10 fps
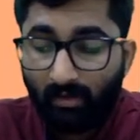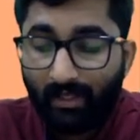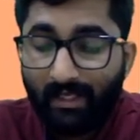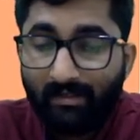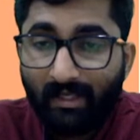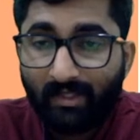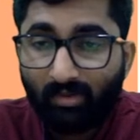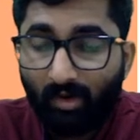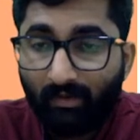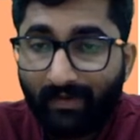in case
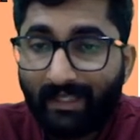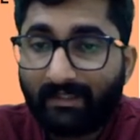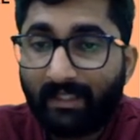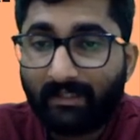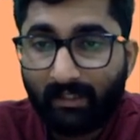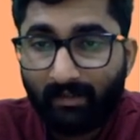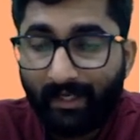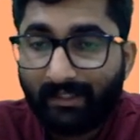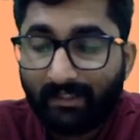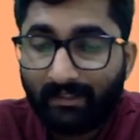of SEZ
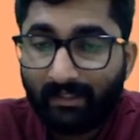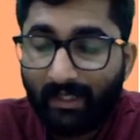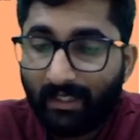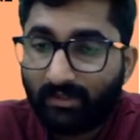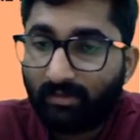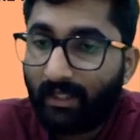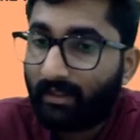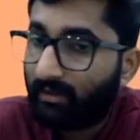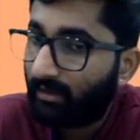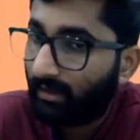has to take
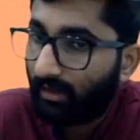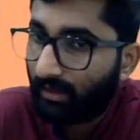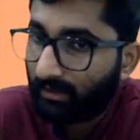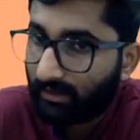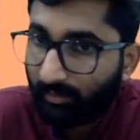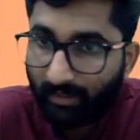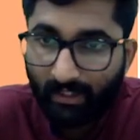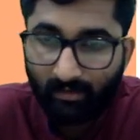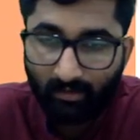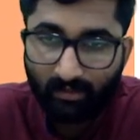a
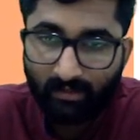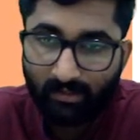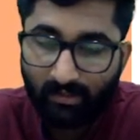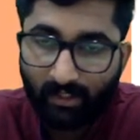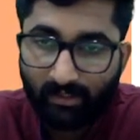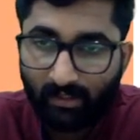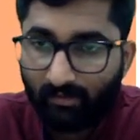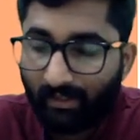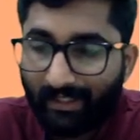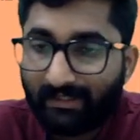separate registration.
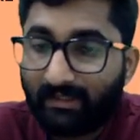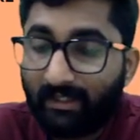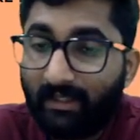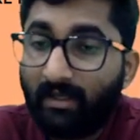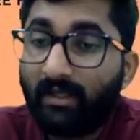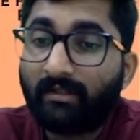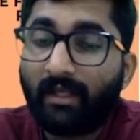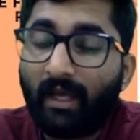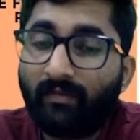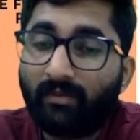SEZ, they
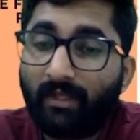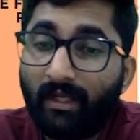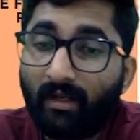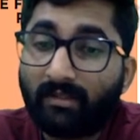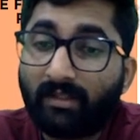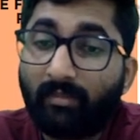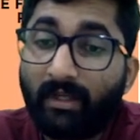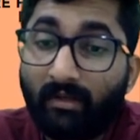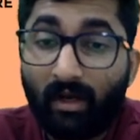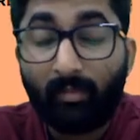have to take a
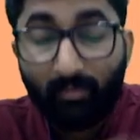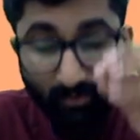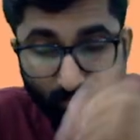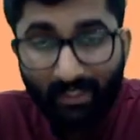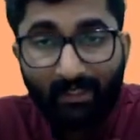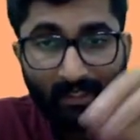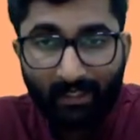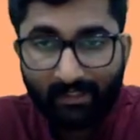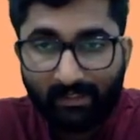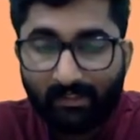separate unit
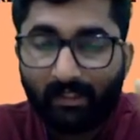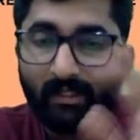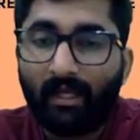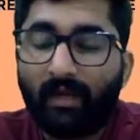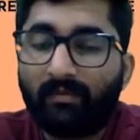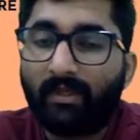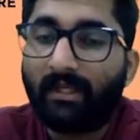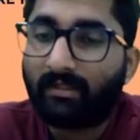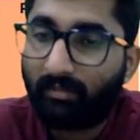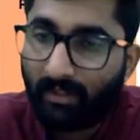in SEZ, they have to take
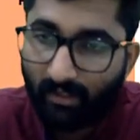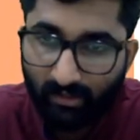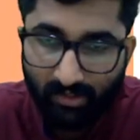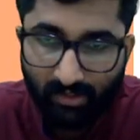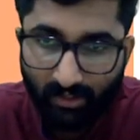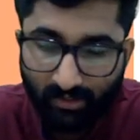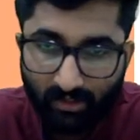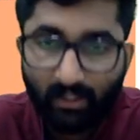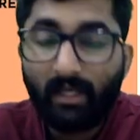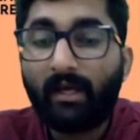separate
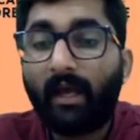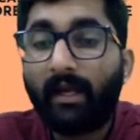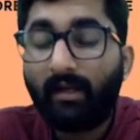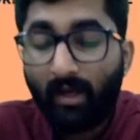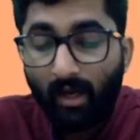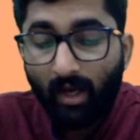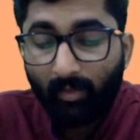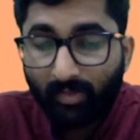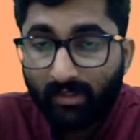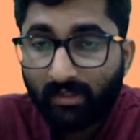registration. And a
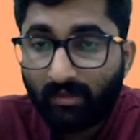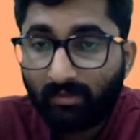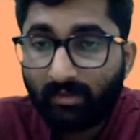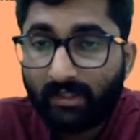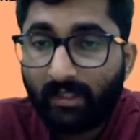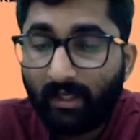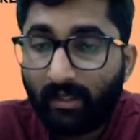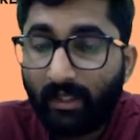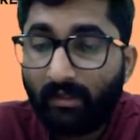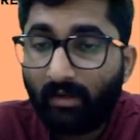person who is there
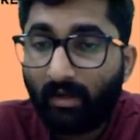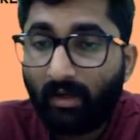in